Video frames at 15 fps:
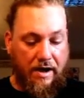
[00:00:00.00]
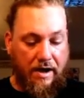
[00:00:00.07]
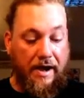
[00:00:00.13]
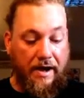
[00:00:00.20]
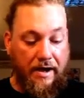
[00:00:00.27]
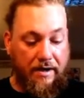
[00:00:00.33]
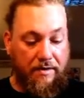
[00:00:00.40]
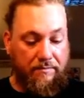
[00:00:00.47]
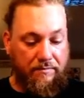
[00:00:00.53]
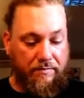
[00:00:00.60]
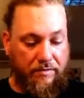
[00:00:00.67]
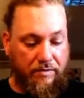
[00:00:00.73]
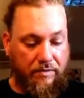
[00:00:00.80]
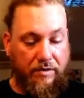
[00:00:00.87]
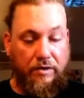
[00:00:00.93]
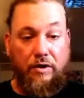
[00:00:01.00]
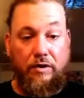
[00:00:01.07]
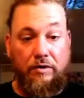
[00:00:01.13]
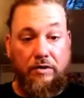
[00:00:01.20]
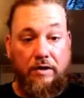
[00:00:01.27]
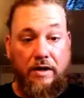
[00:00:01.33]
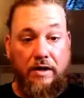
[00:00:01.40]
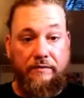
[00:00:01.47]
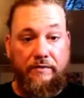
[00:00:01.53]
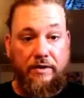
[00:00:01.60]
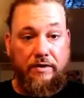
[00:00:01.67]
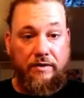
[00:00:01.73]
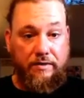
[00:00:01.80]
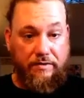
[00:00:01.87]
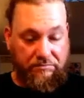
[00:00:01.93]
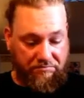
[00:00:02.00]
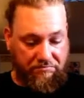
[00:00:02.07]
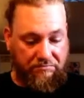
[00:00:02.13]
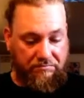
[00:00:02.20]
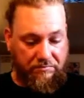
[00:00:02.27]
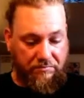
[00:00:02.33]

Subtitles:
I am going to go a little heavy on it,